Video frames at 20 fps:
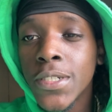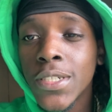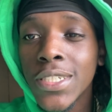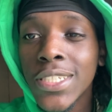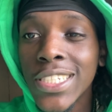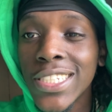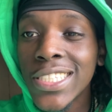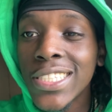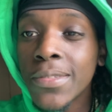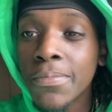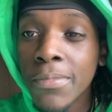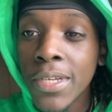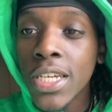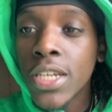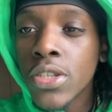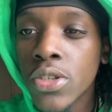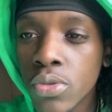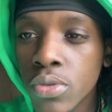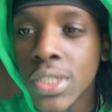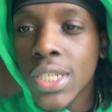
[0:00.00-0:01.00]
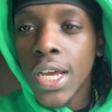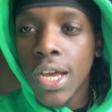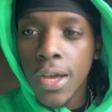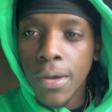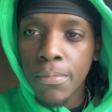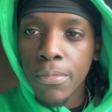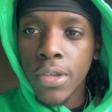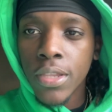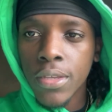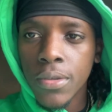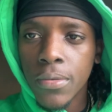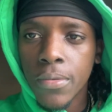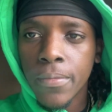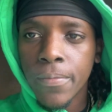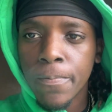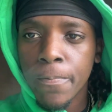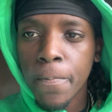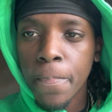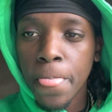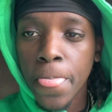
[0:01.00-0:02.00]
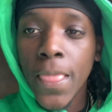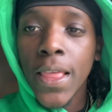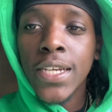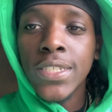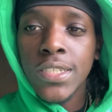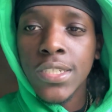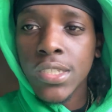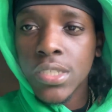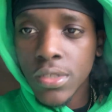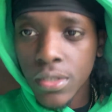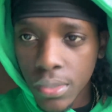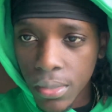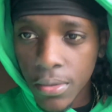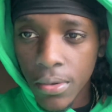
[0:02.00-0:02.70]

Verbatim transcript: this is me and you time, brother. Sister.